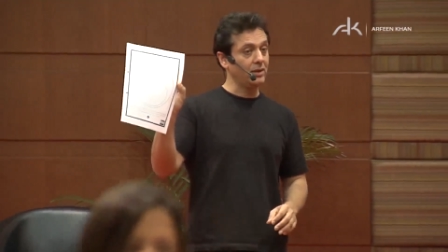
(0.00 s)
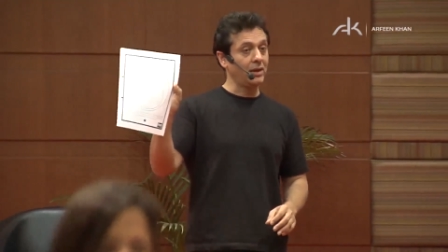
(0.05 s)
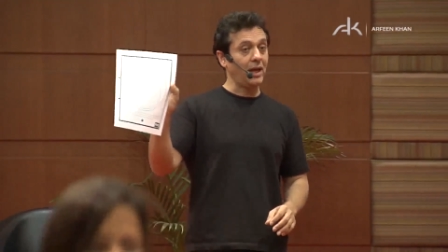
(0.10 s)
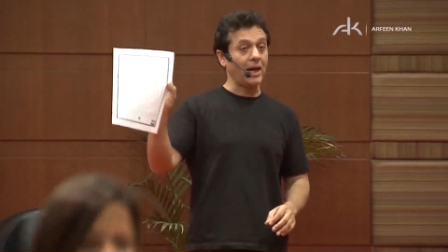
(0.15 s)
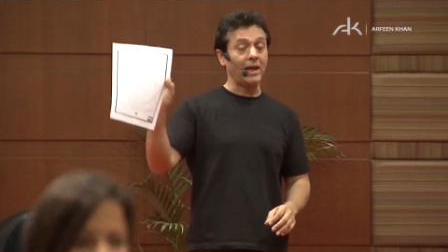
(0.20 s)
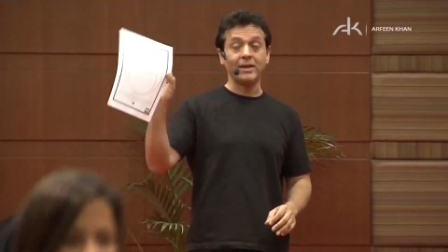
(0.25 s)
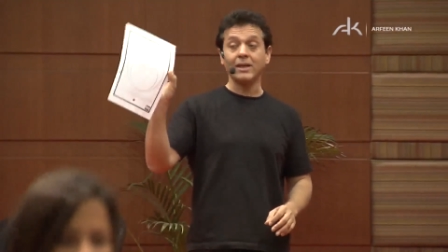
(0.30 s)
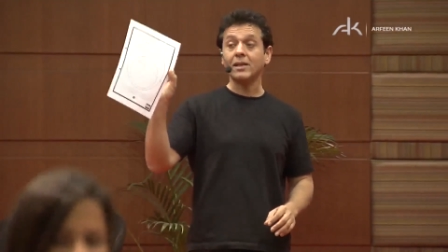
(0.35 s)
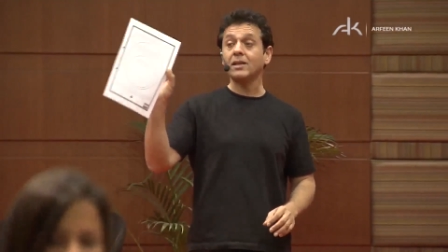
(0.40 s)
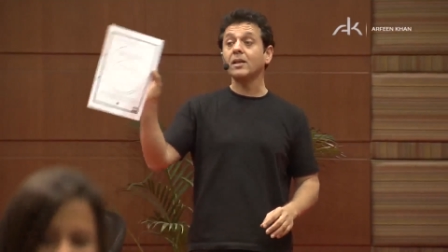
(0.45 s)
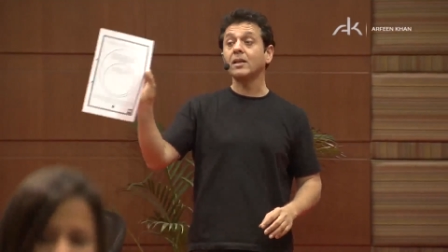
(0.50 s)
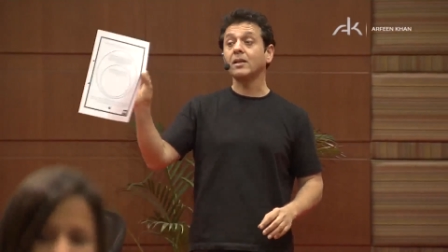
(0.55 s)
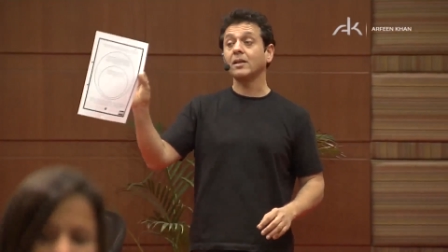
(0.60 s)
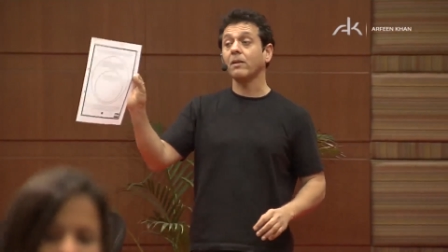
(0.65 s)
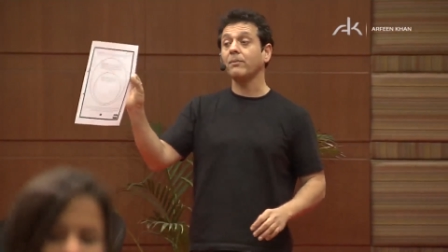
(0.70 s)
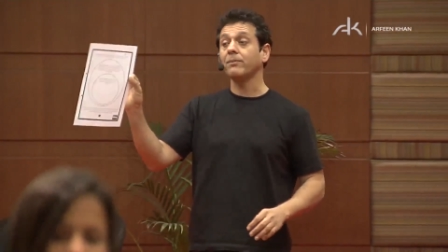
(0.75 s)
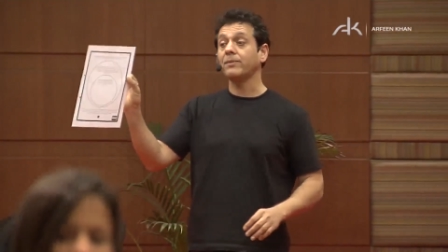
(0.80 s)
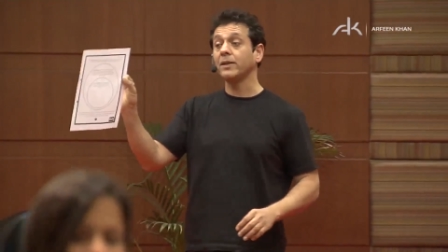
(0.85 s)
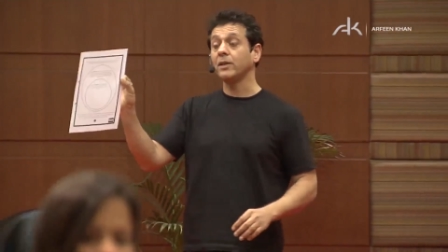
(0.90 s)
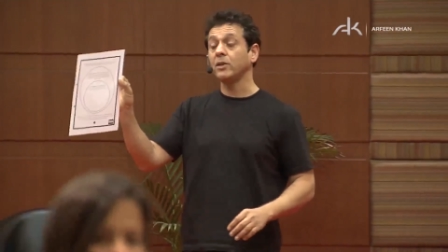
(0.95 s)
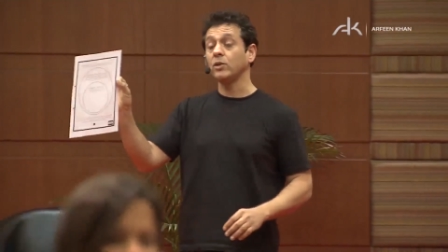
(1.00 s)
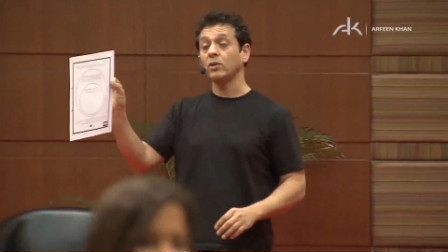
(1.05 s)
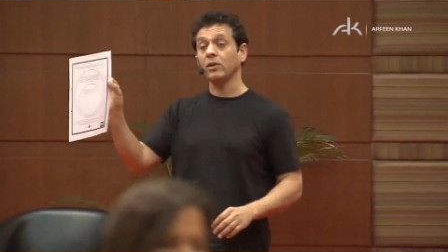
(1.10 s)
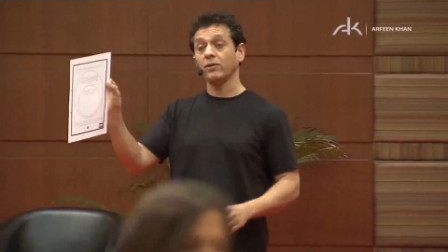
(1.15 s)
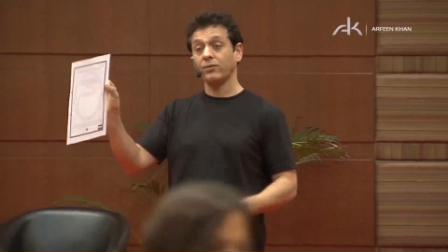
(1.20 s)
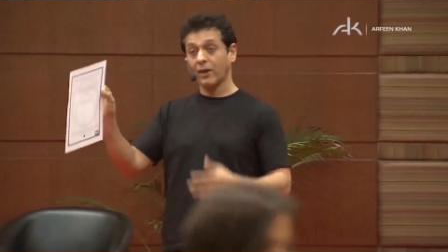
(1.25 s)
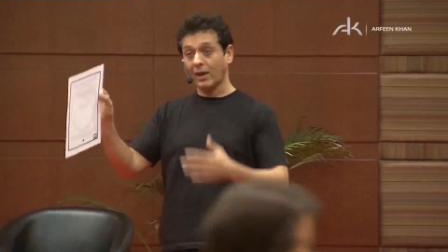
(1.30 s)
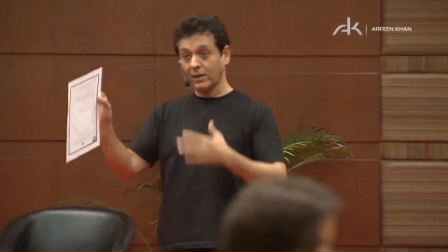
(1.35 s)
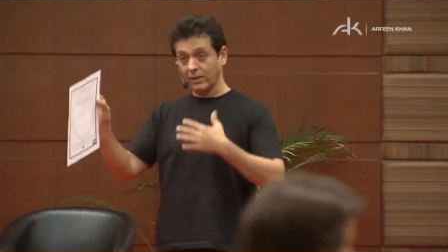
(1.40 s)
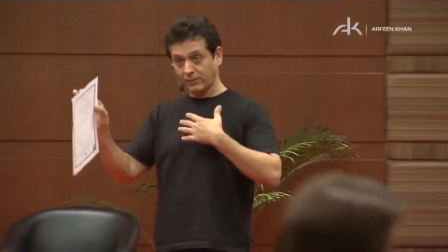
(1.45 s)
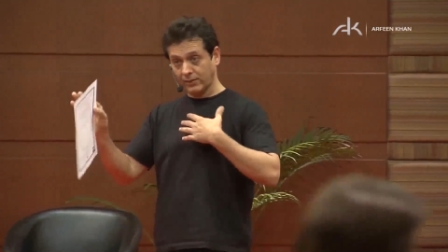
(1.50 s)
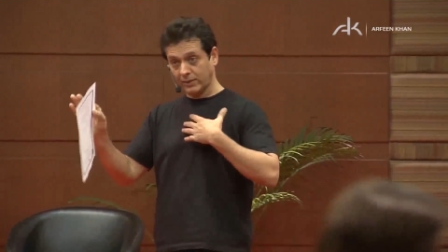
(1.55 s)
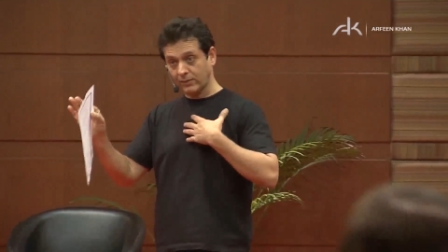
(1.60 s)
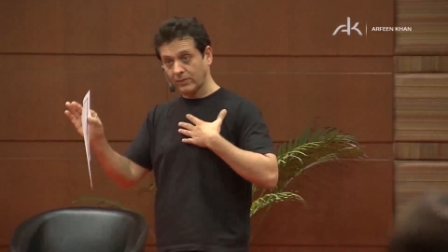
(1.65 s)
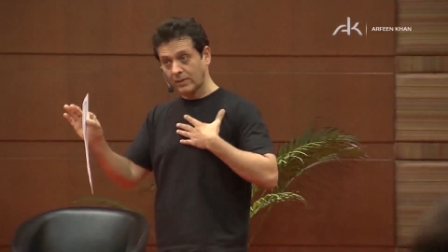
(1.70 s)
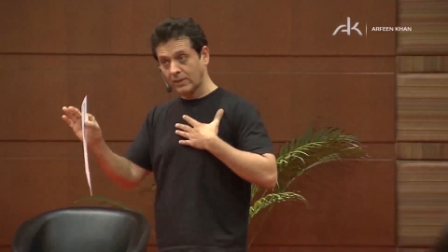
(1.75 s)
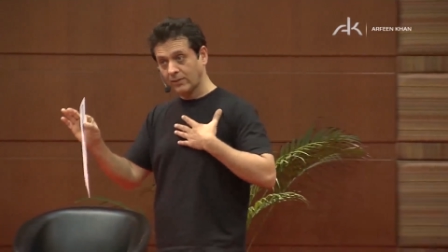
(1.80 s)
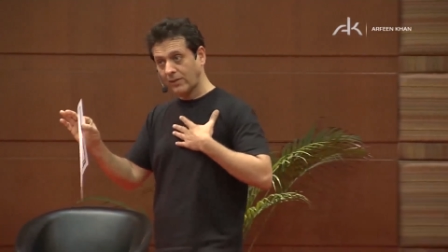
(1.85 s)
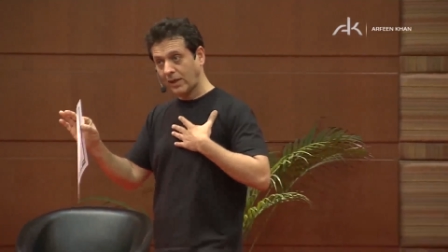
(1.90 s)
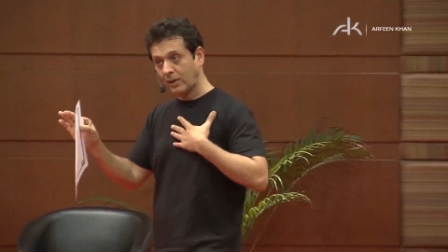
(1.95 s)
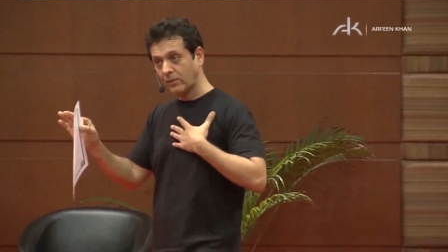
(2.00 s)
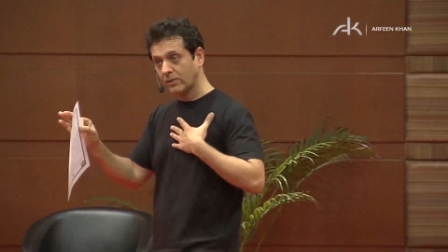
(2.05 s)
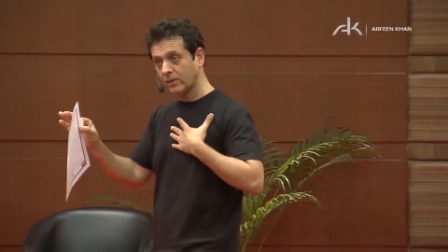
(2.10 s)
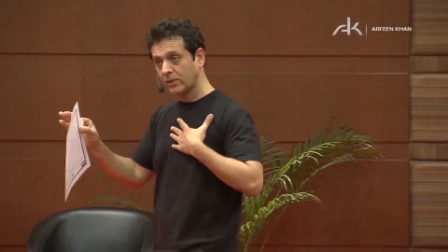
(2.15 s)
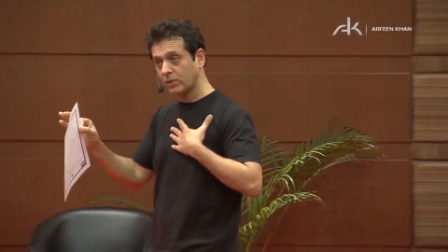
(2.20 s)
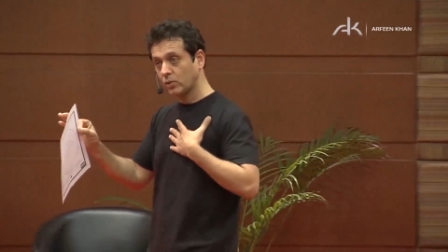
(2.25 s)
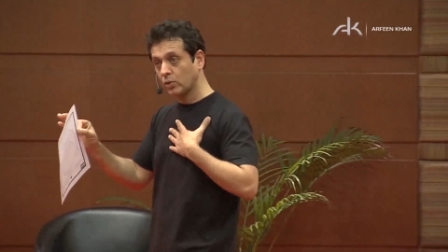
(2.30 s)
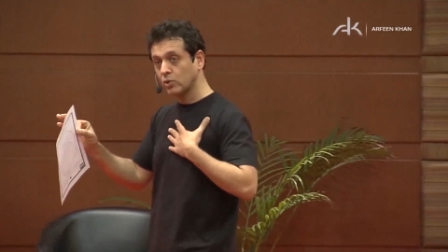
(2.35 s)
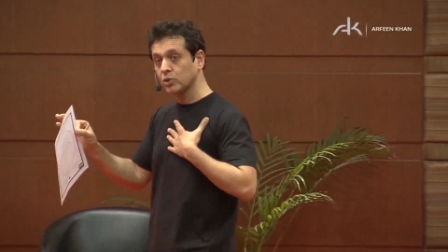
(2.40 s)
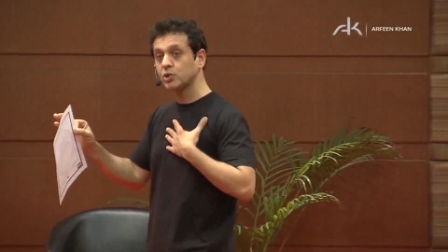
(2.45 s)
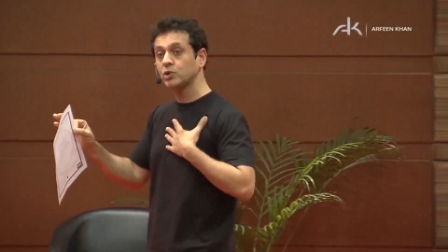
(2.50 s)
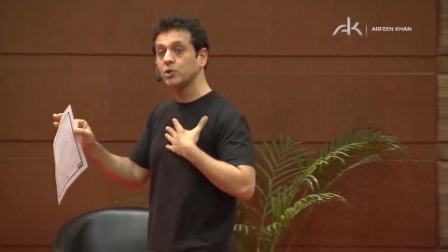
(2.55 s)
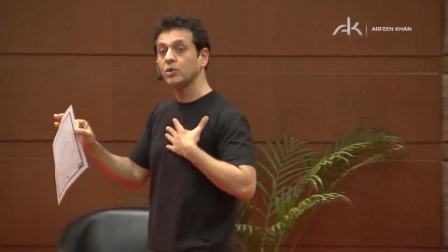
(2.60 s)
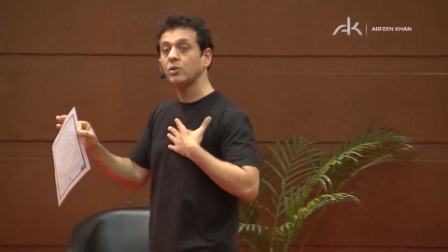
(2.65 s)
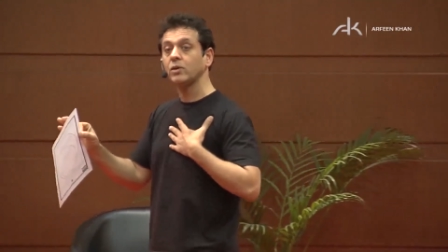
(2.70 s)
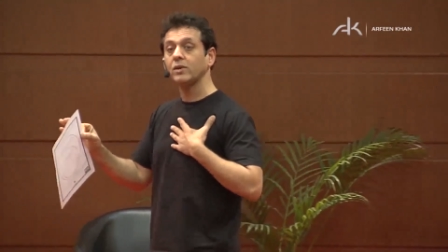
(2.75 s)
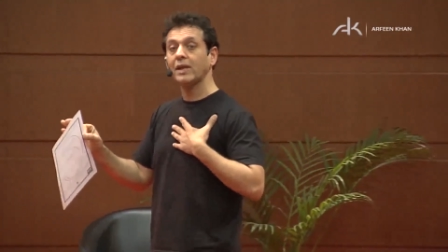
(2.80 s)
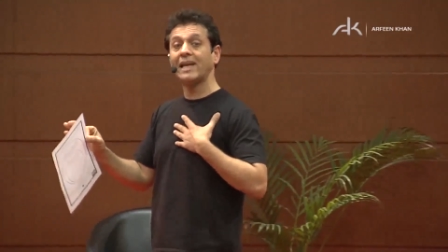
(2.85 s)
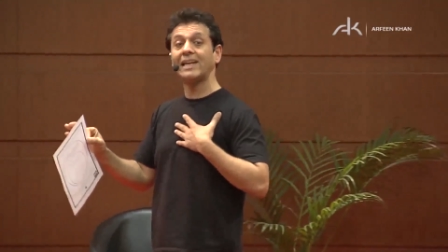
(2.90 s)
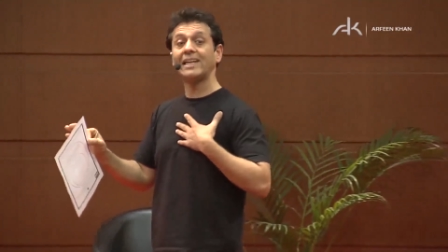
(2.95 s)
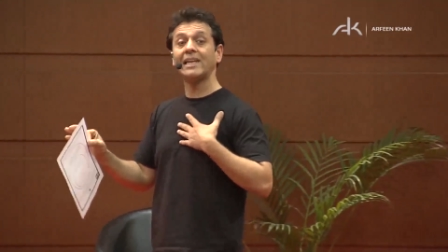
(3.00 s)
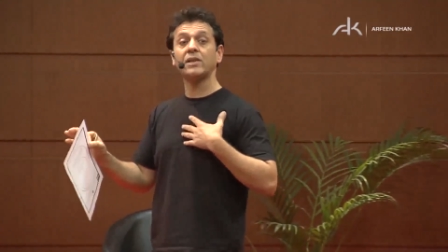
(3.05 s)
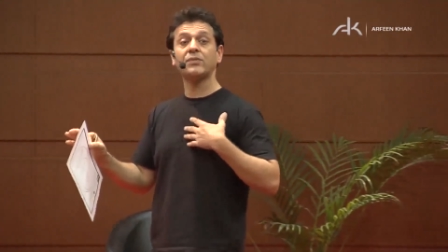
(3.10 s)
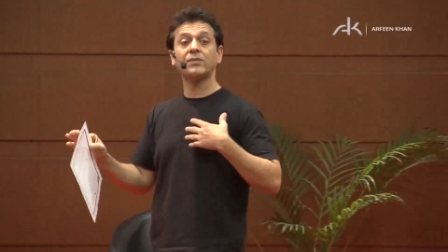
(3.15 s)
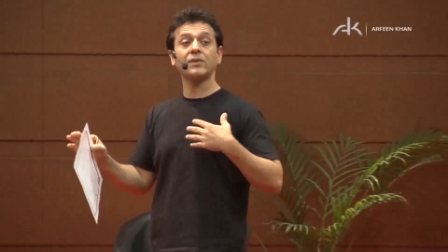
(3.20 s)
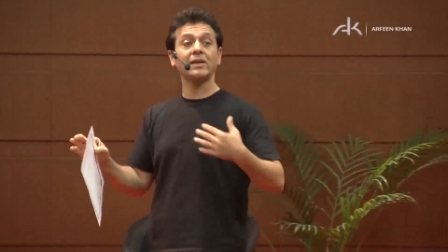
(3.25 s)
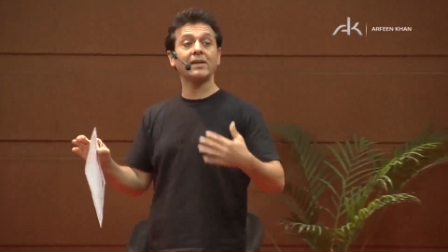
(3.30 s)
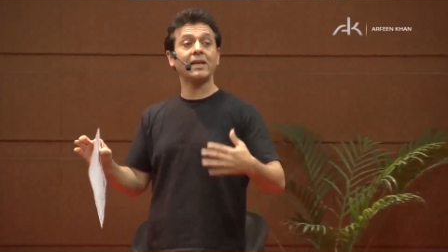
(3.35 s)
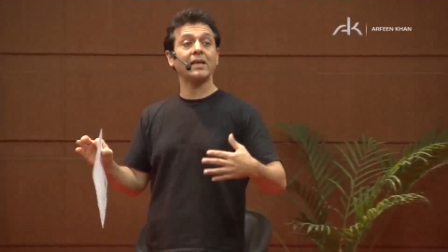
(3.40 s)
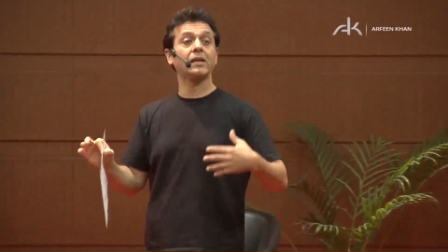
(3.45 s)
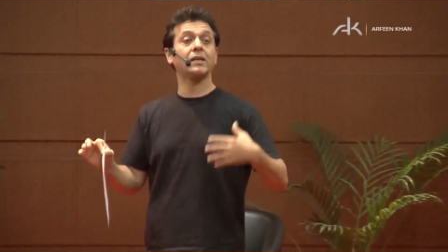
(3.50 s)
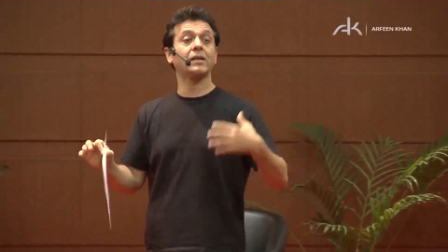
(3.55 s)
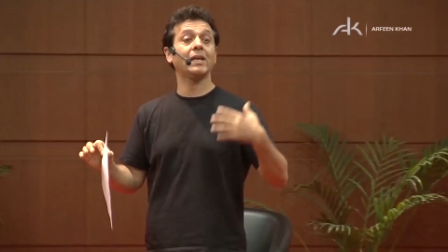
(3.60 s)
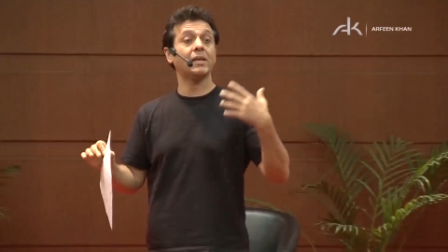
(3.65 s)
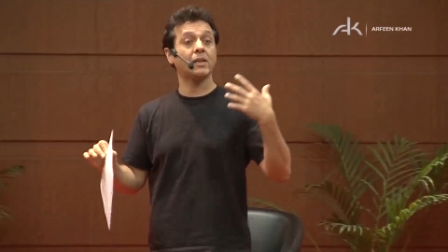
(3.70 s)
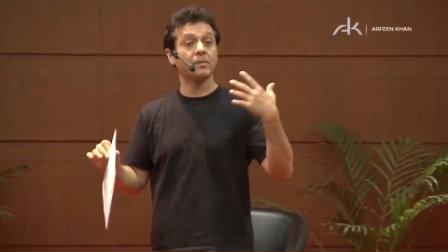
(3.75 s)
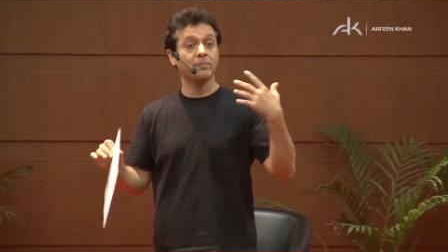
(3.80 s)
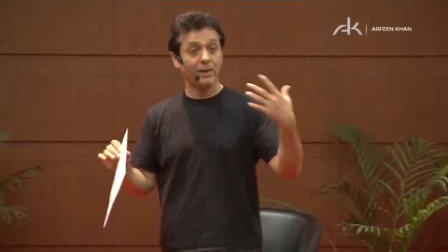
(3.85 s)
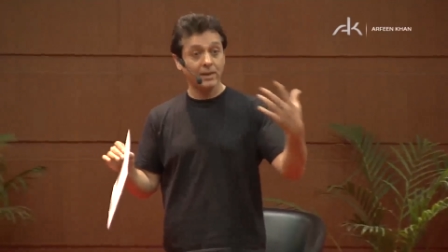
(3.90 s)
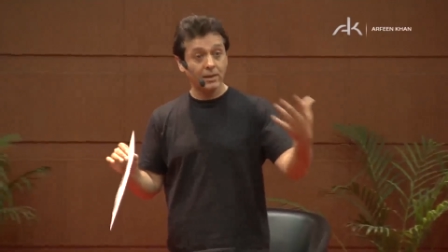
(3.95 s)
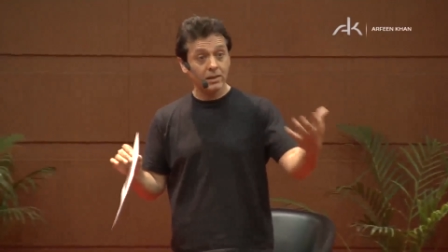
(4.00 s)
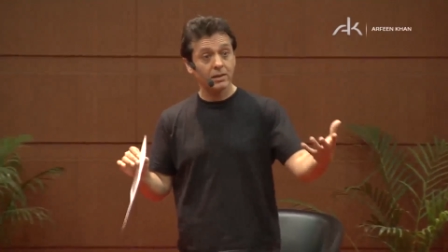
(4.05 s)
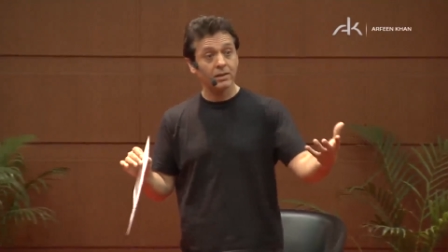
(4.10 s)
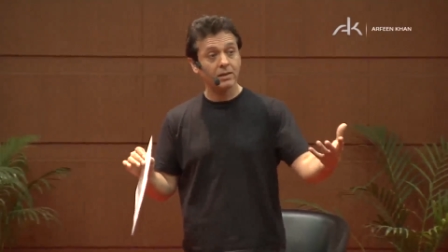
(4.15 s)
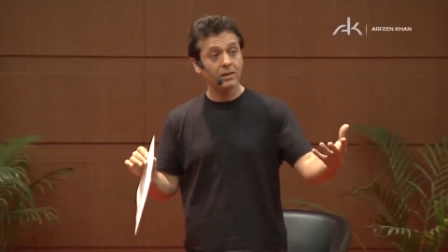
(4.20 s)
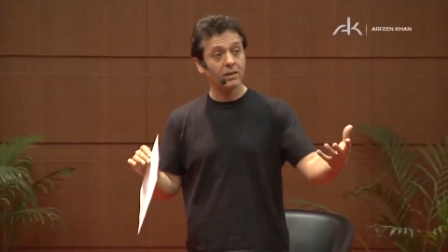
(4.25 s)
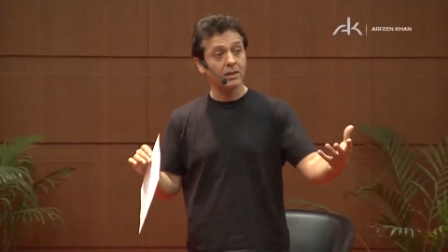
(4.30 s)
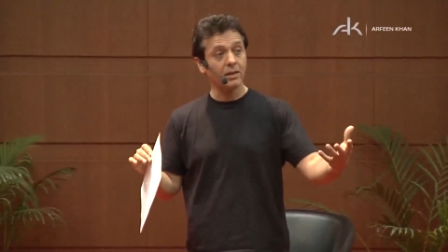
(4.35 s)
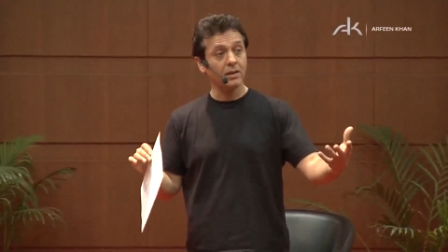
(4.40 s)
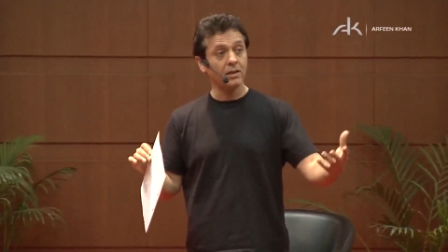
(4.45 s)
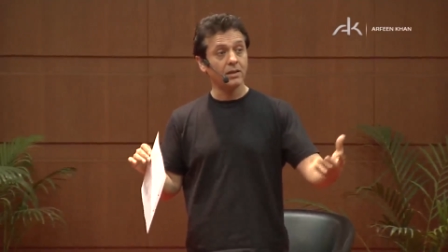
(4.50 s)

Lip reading: And this is something, if I was in your shoes, at least for the next 6 months,